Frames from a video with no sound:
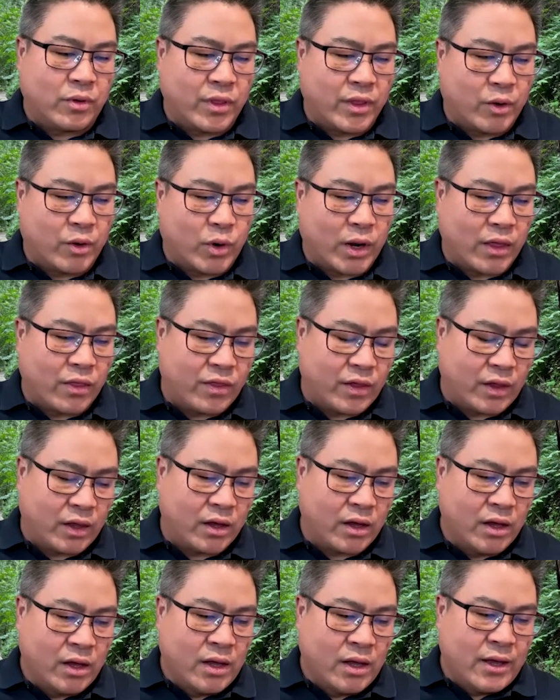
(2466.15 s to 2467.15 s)
And then when I
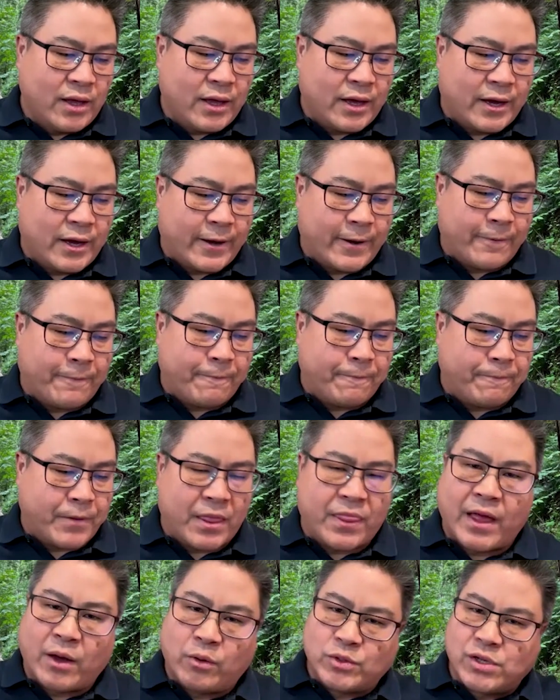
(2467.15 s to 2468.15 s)
think,
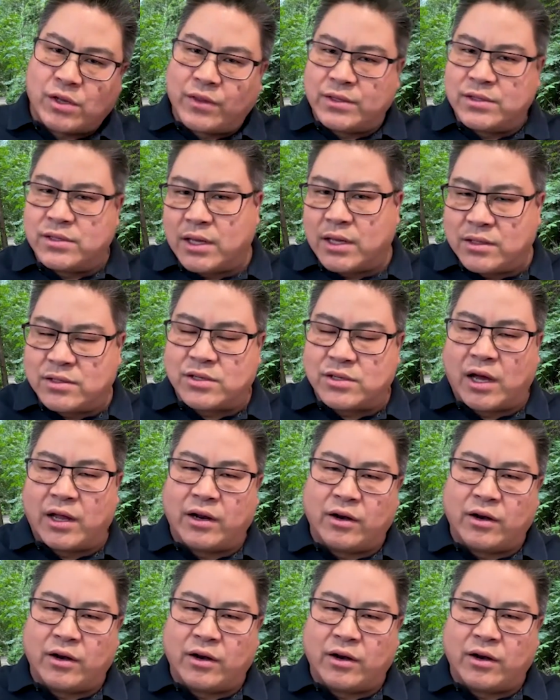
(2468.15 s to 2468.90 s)
and that was on the state side,